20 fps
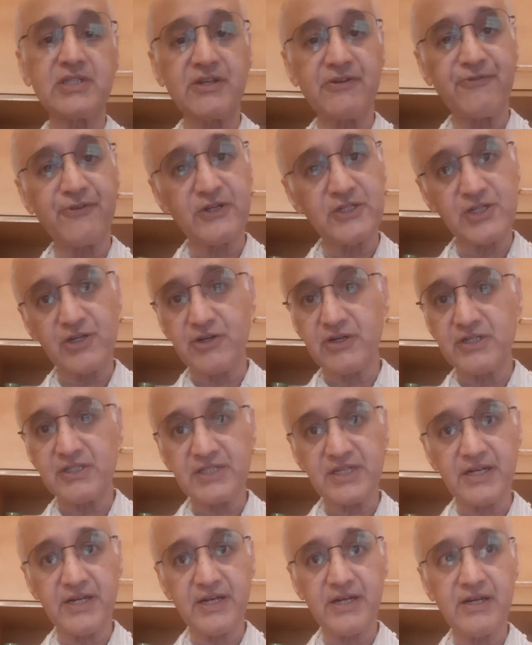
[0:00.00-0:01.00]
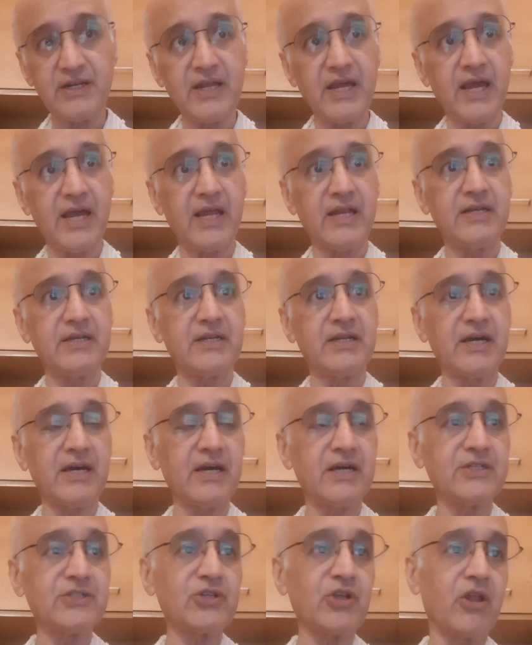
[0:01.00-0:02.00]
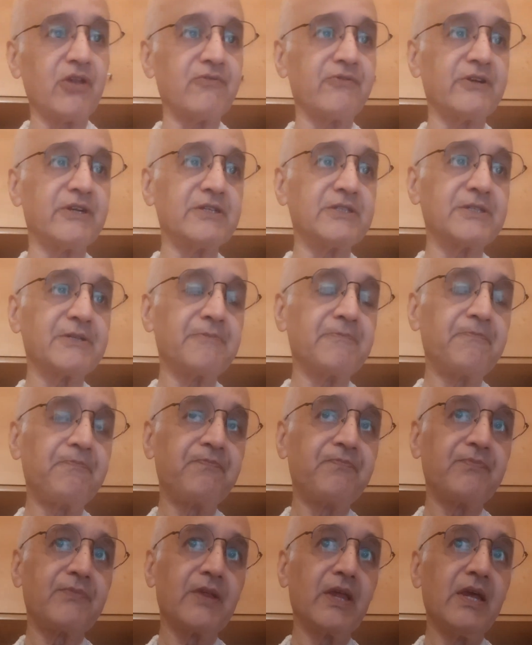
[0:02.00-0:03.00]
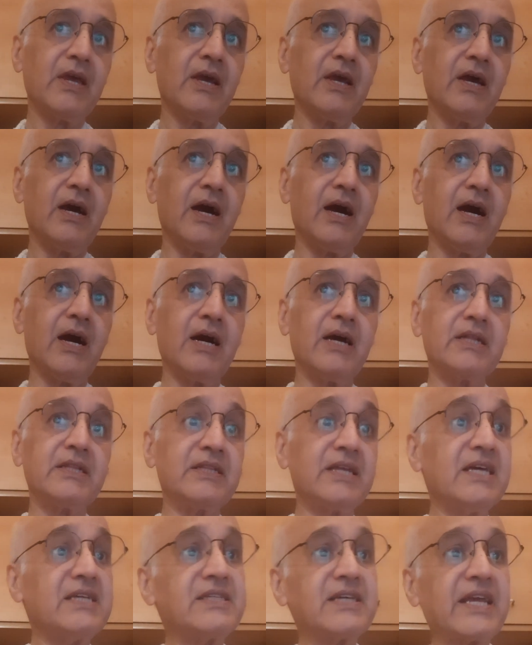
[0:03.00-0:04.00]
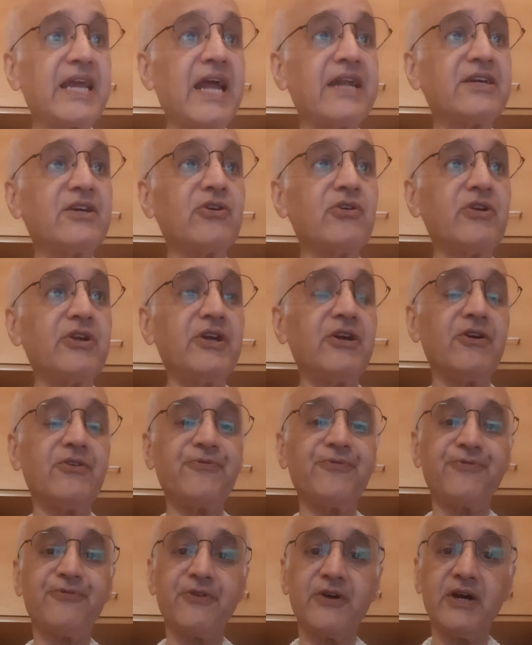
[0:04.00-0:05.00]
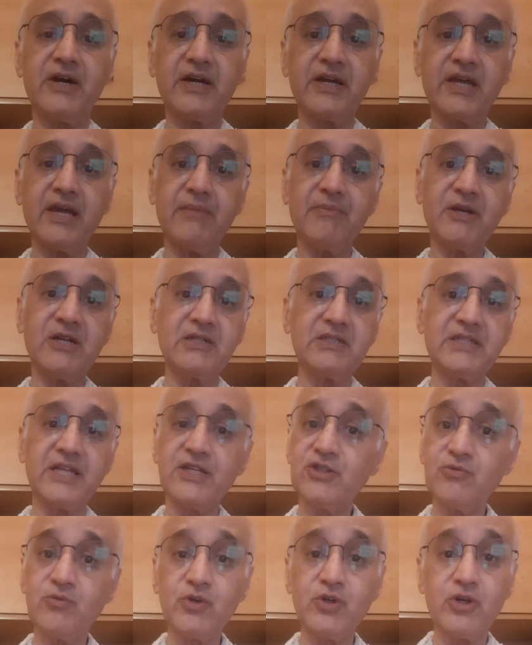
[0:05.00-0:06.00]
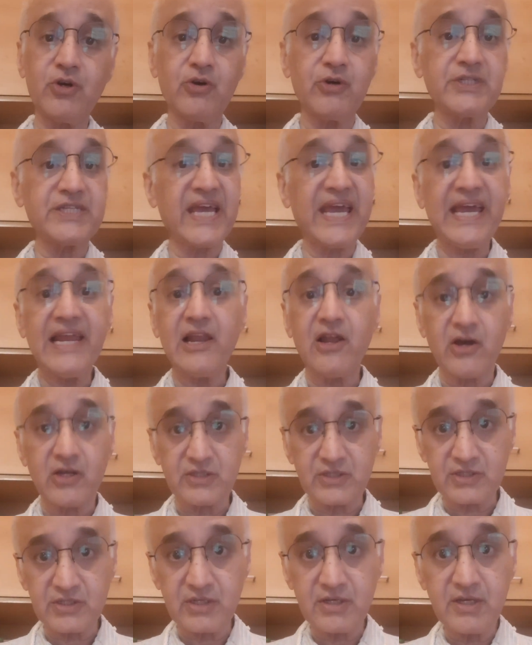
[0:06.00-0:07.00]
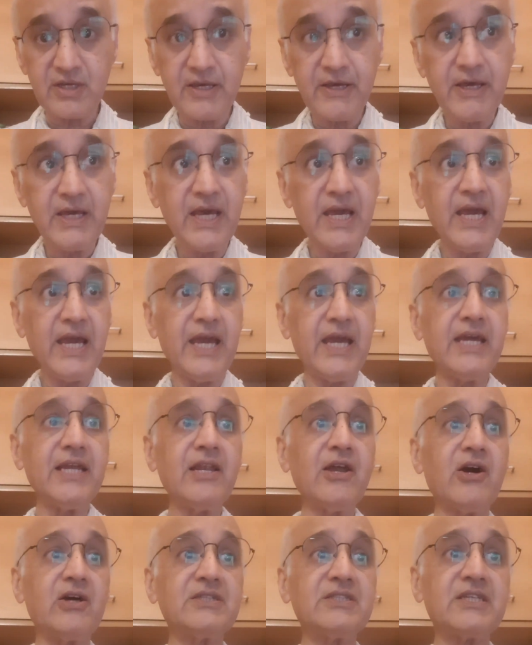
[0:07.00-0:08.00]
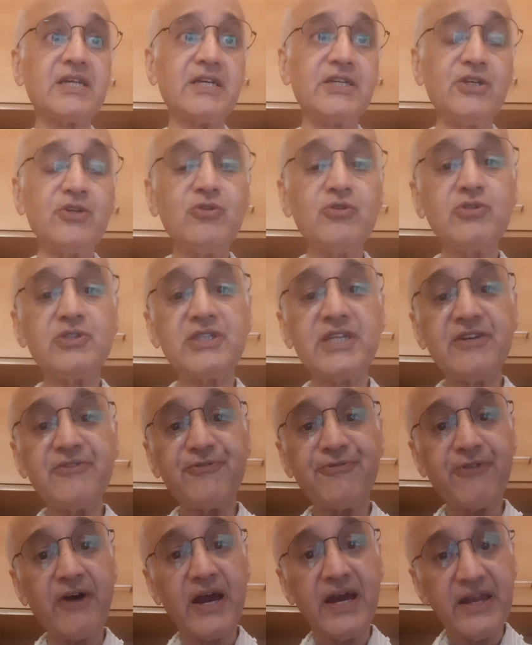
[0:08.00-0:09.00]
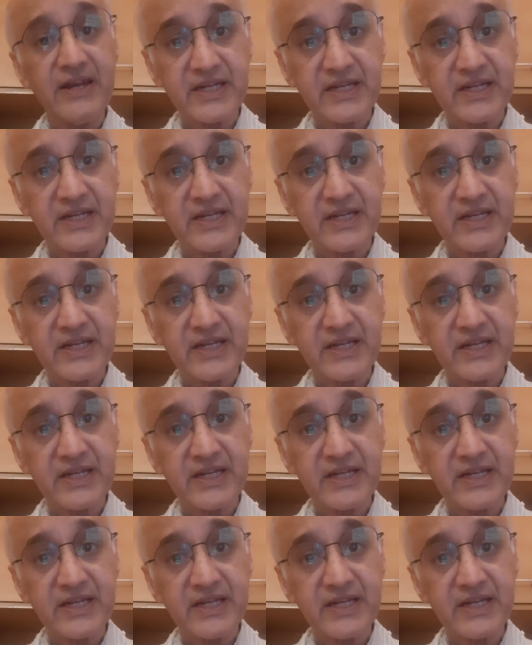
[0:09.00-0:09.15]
refrigerants, and solvents. There's a category of chemicals that you would know as halons. Halons are used in fire